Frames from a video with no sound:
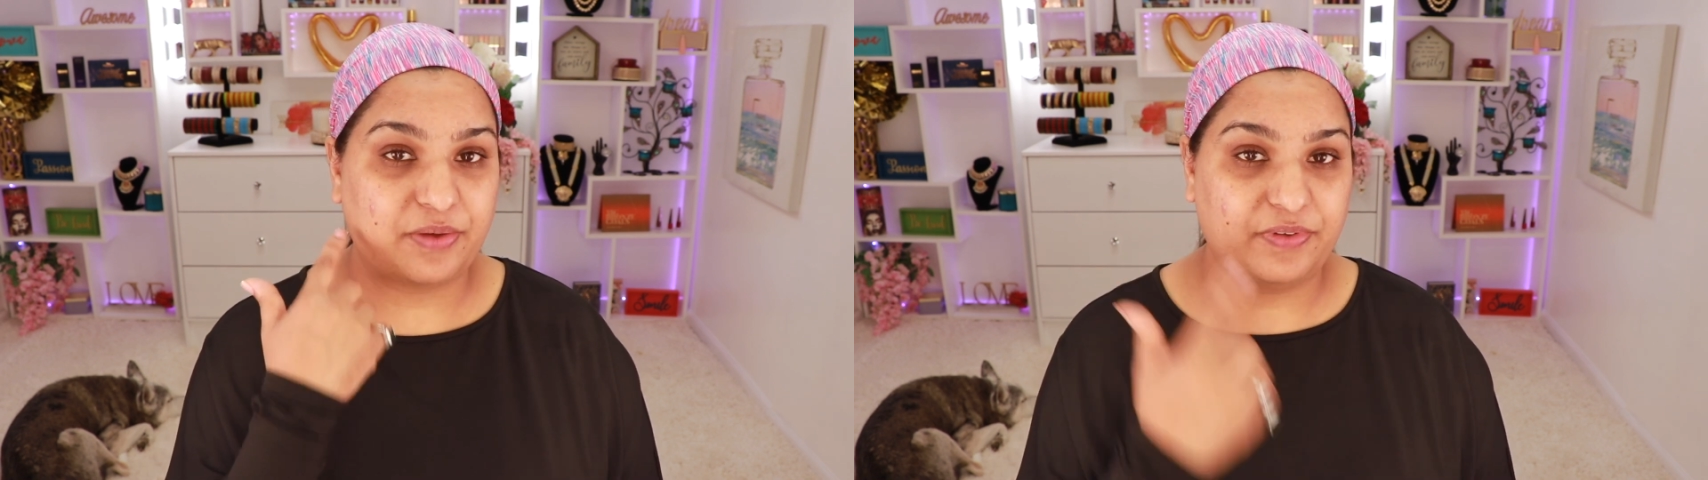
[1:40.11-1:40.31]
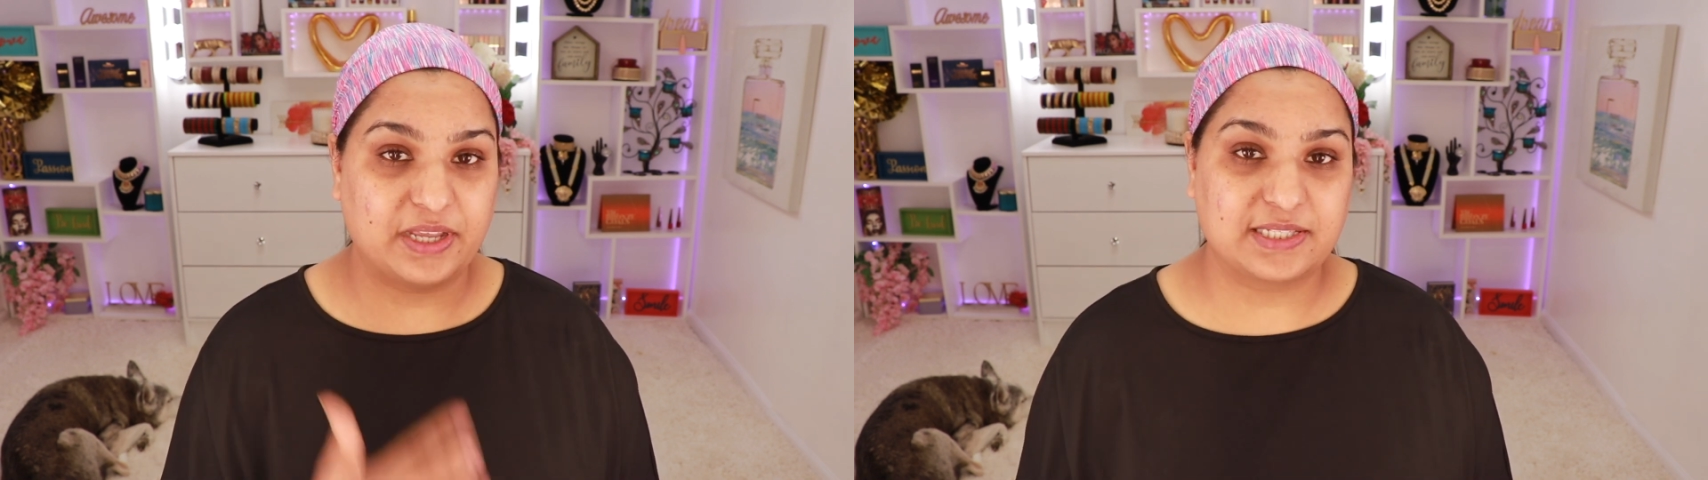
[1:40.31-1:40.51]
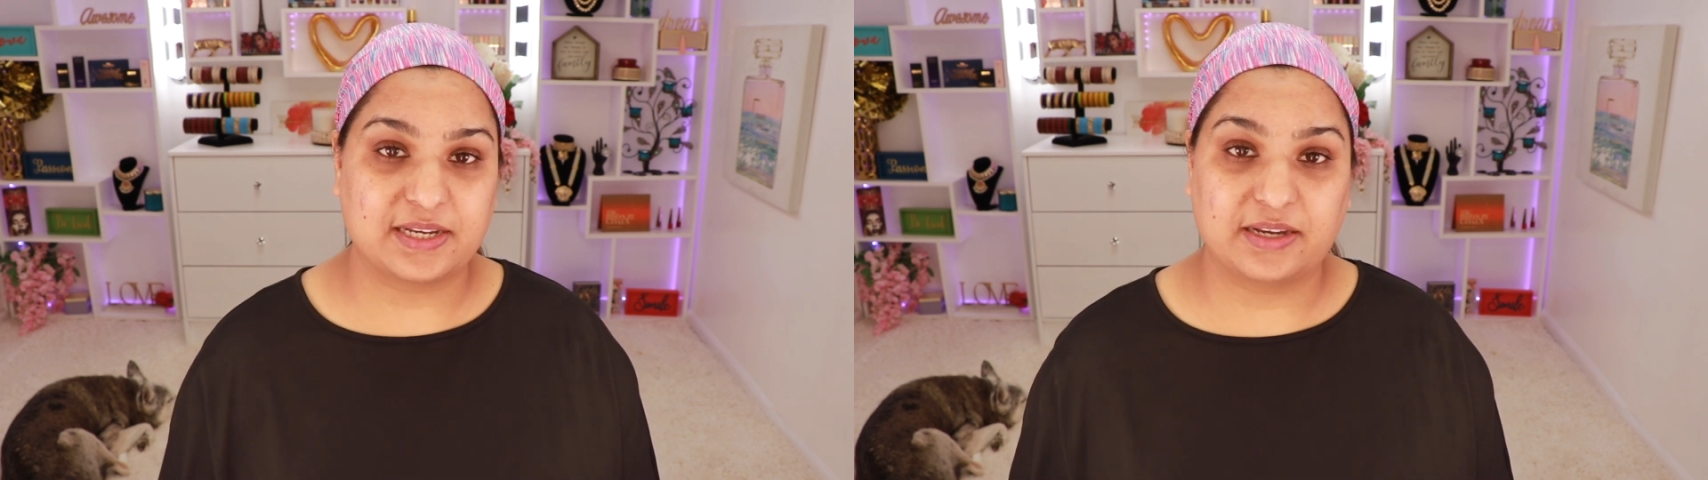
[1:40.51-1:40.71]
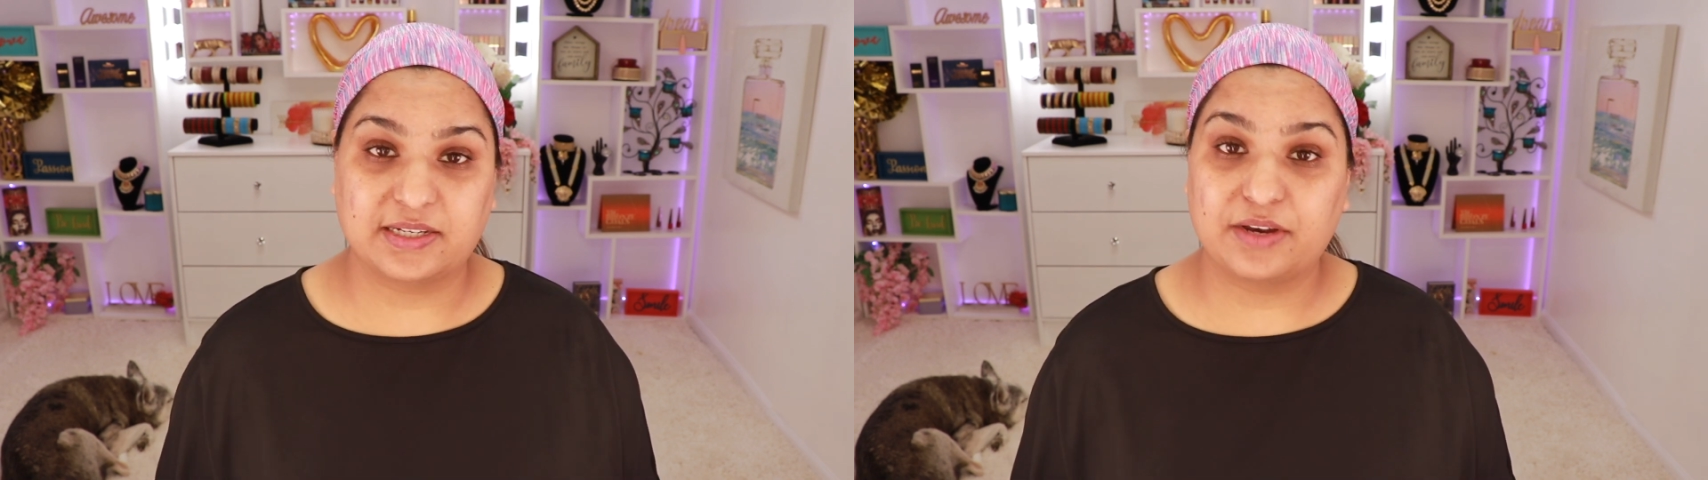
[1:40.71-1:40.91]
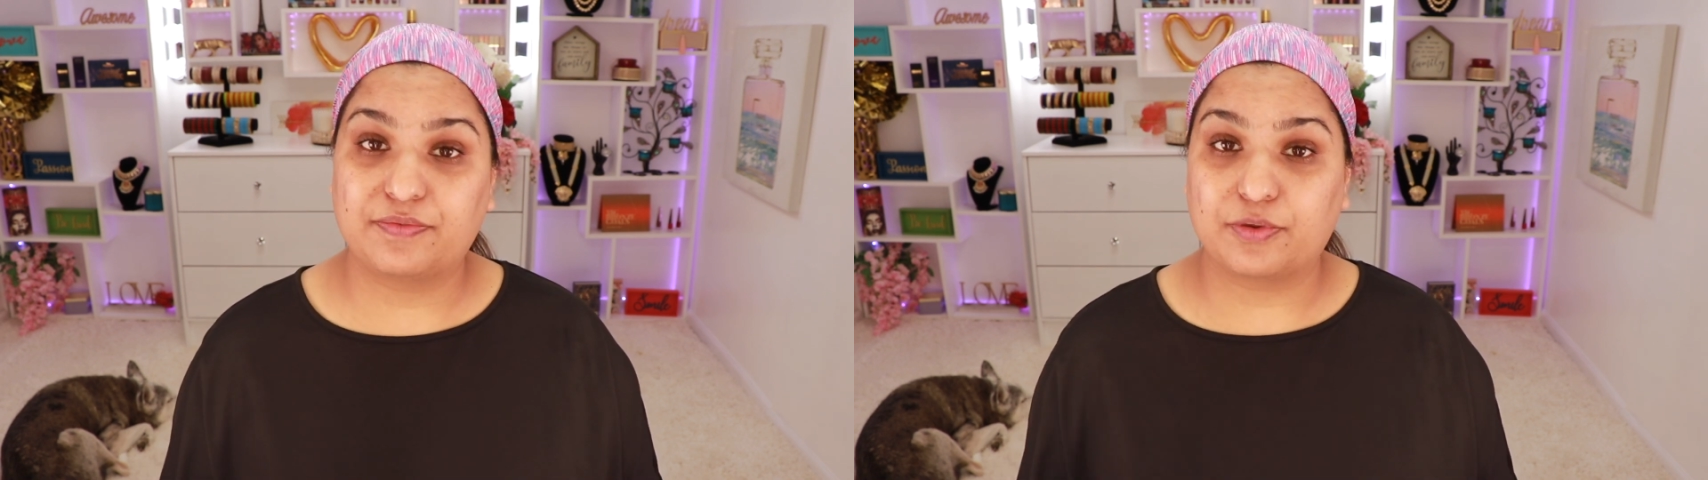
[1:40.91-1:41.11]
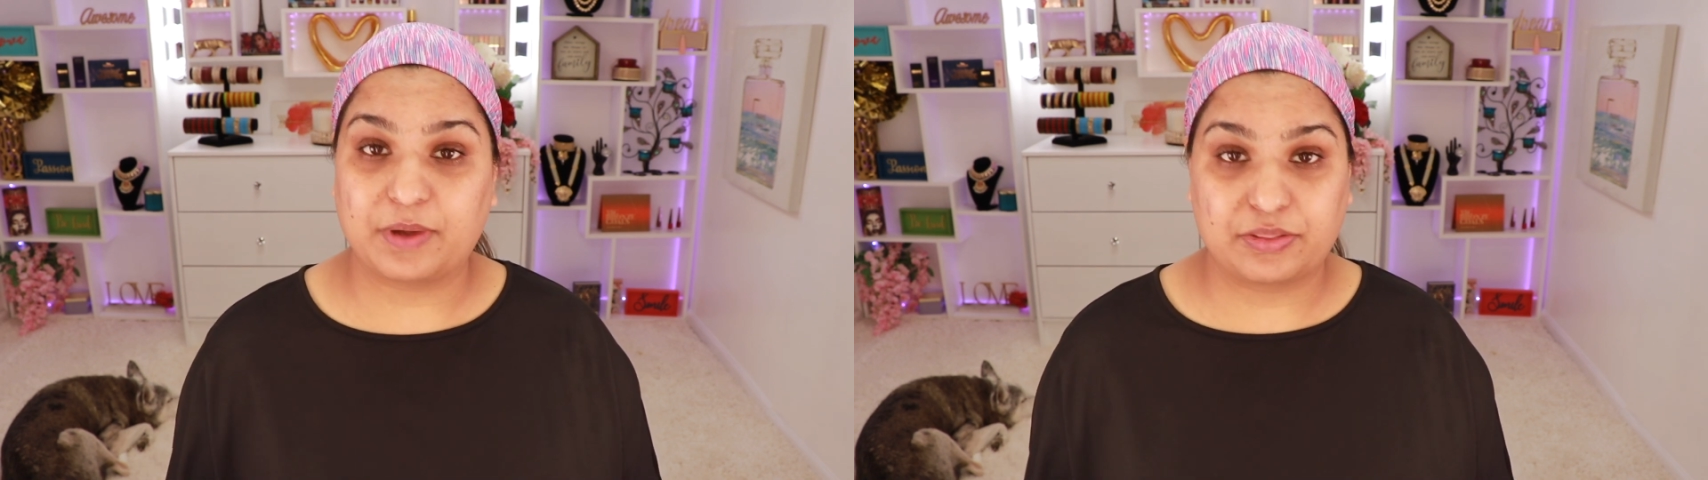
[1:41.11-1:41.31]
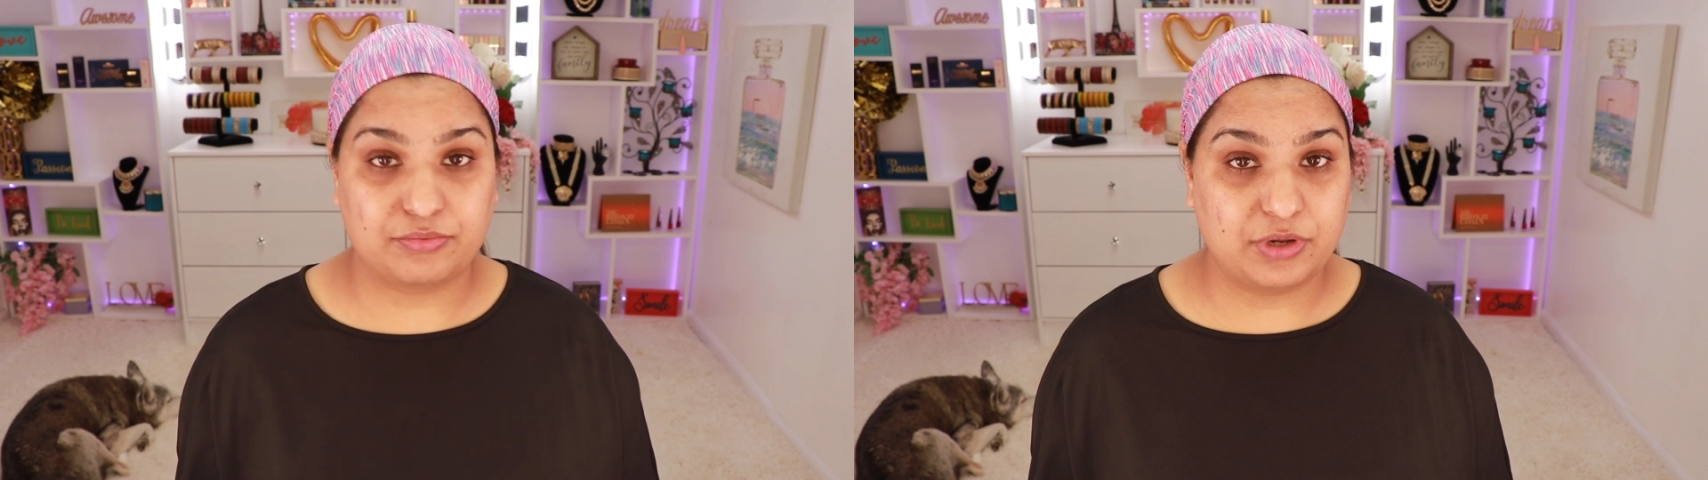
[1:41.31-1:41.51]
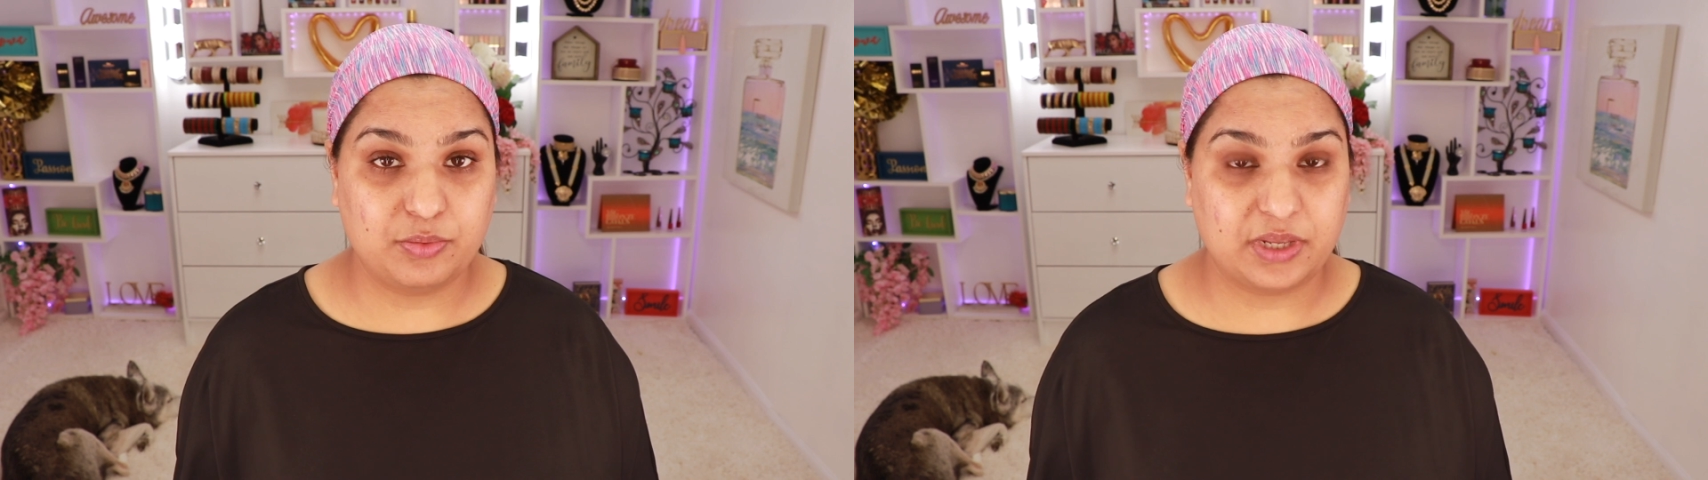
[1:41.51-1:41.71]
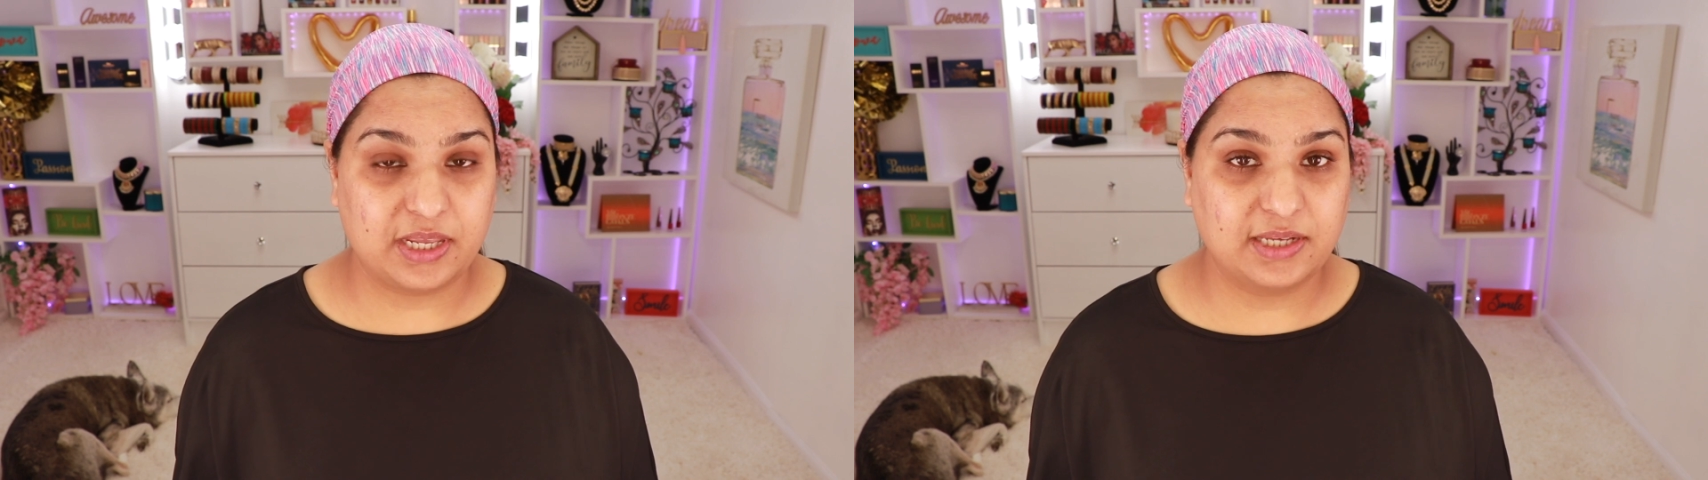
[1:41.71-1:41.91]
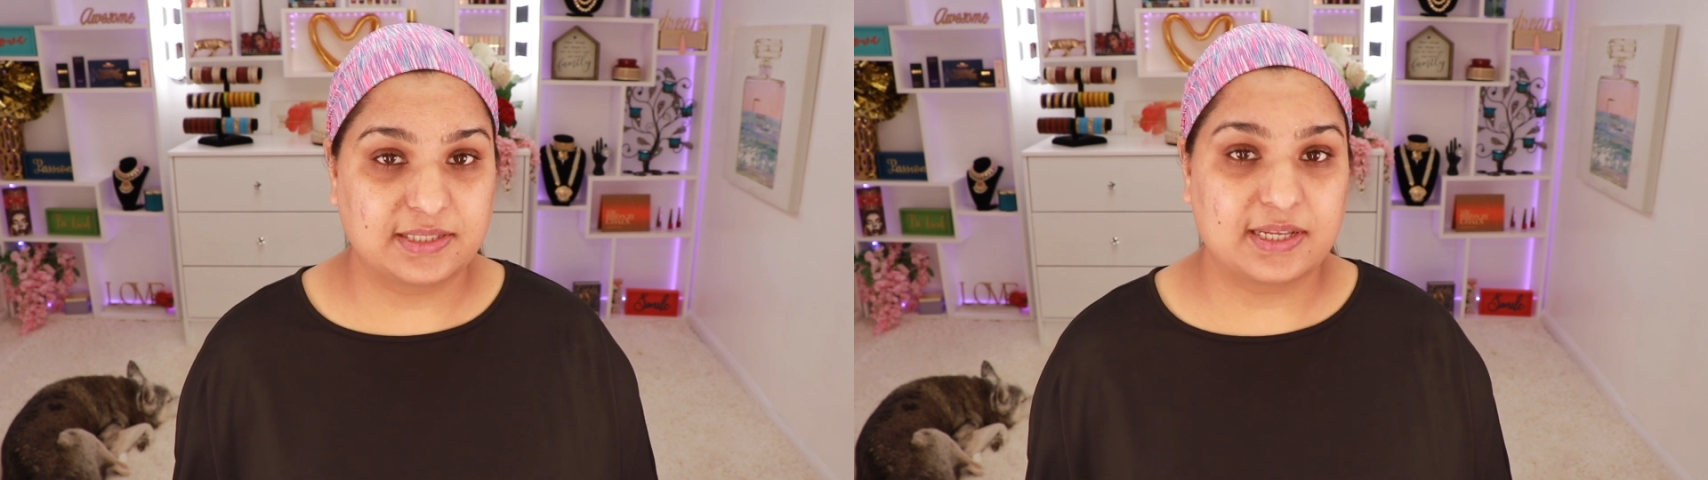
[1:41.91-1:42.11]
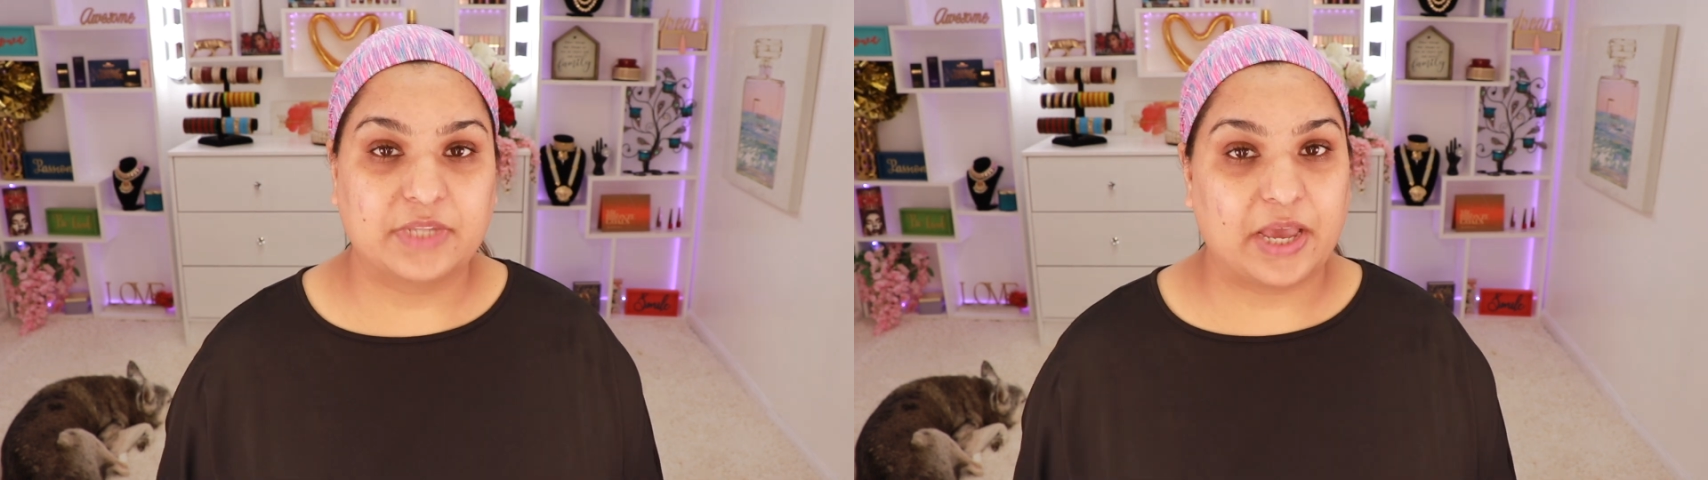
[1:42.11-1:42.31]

face and I did it for about 3 weeks.